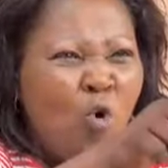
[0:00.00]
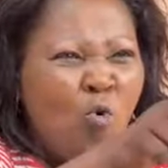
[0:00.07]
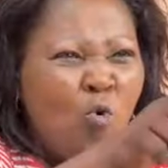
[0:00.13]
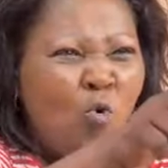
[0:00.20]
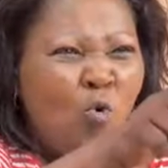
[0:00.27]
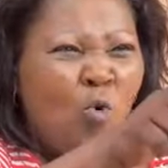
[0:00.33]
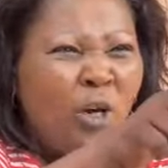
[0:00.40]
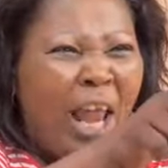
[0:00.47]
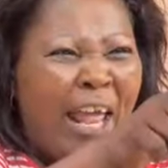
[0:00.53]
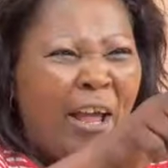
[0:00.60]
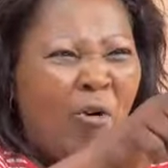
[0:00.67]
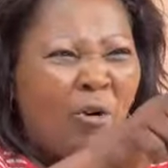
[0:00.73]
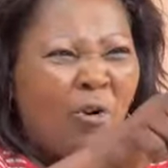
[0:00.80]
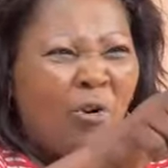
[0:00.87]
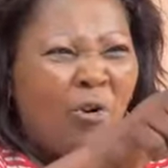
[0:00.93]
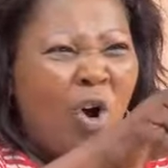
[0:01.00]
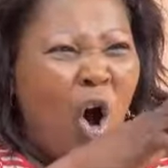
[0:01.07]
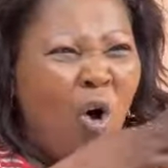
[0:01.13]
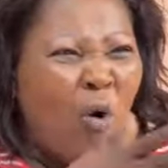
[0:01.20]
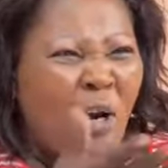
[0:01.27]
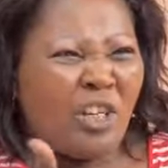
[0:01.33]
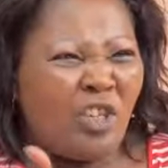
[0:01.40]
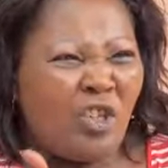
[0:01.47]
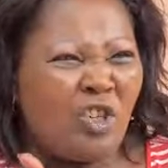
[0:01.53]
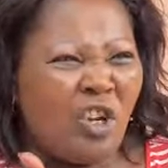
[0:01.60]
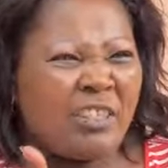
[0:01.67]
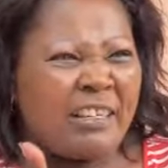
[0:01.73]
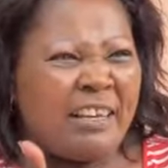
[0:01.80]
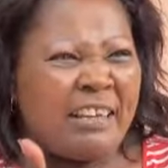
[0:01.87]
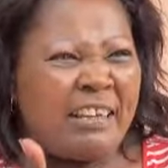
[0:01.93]
You, lion, or what
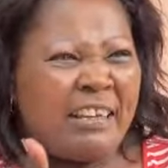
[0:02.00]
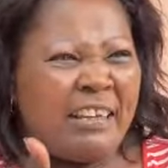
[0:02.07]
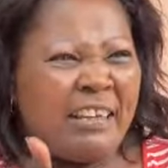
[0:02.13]
did you just